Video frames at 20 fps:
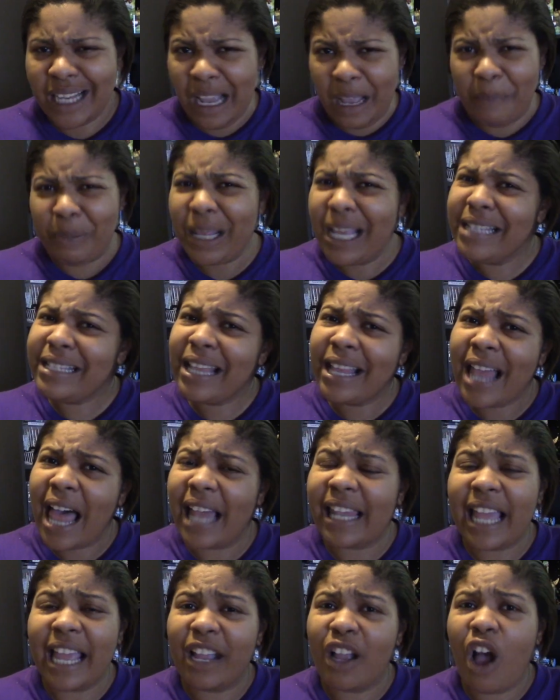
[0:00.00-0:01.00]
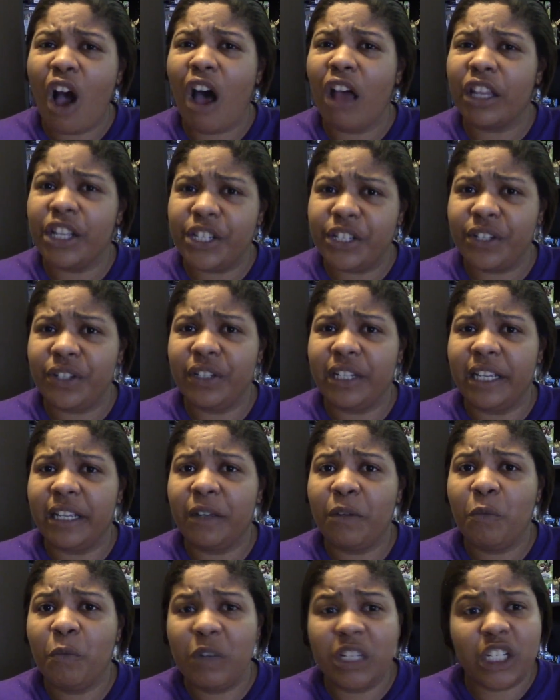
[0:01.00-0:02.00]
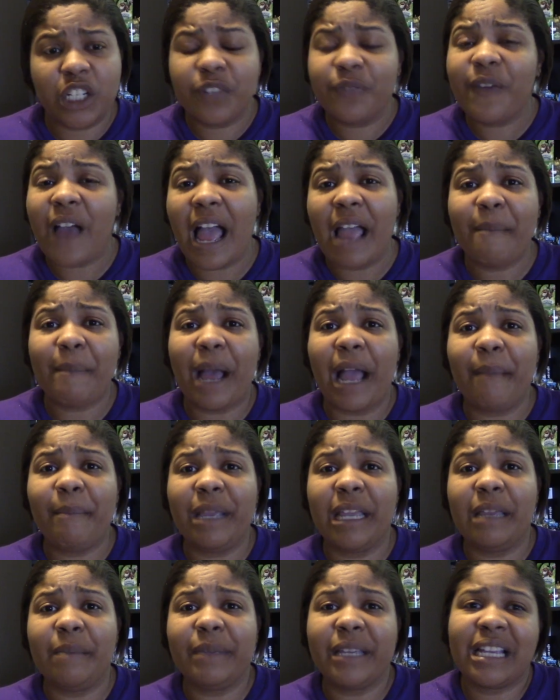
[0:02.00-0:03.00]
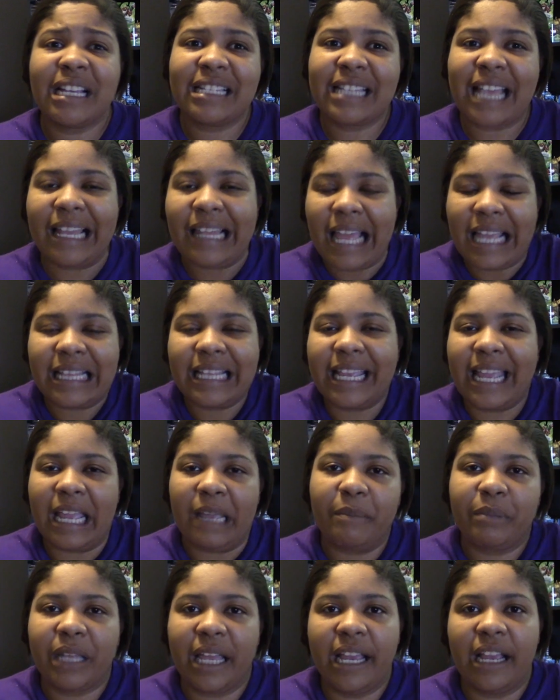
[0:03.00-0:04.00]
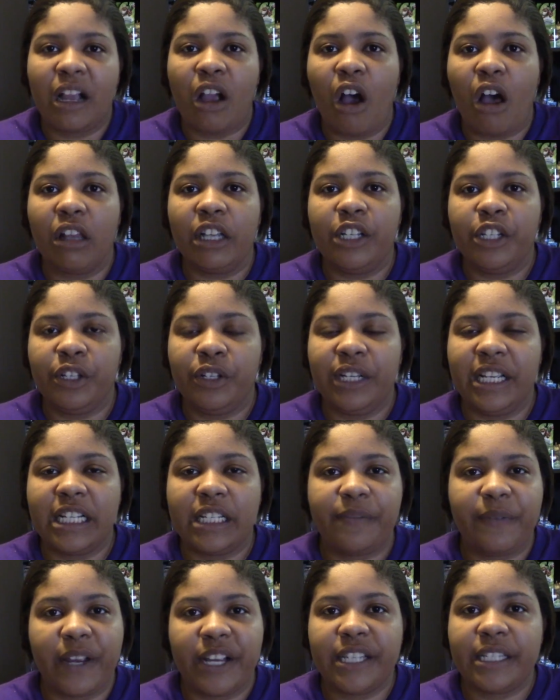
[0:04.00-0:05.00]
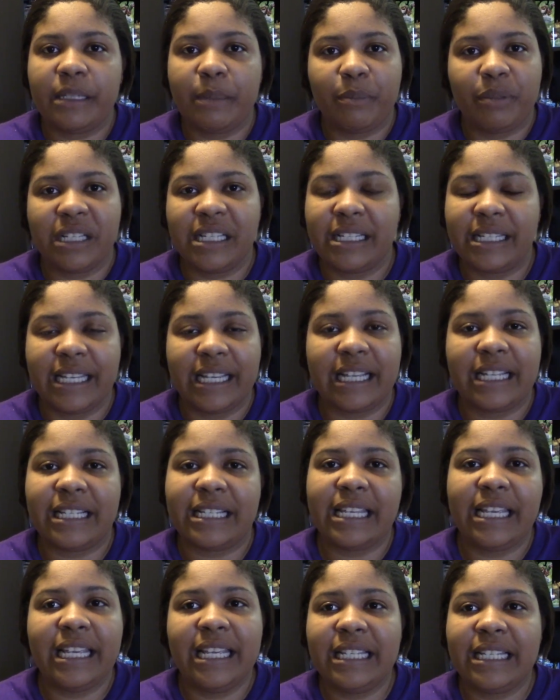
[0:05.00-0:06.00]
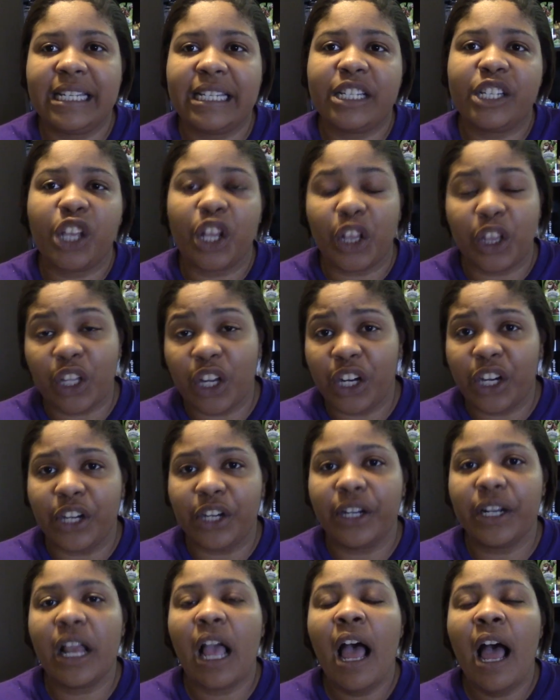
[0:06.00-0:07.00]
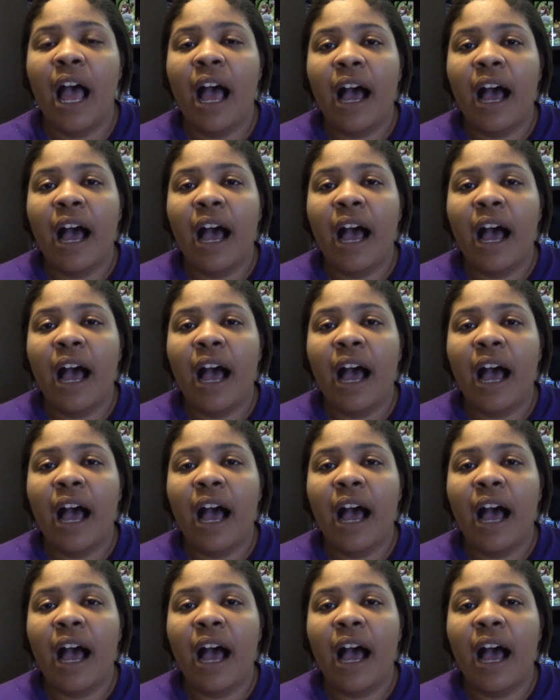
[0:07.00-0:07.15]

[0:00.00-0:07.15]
It plays a lot like Call of Duty, which is fine by me because I like the gameplay of Call of Duty. It's very simplistic. It's easy to learn.